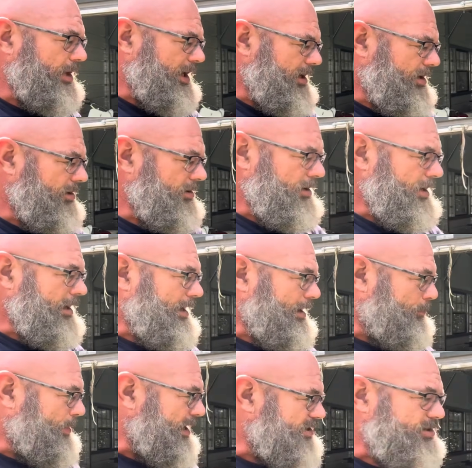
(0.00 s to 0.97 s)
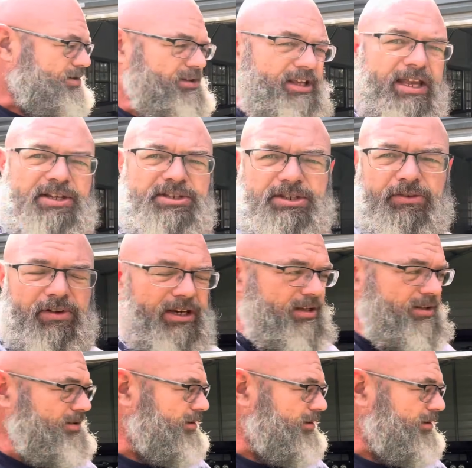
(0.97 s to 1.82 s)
had basically excavated the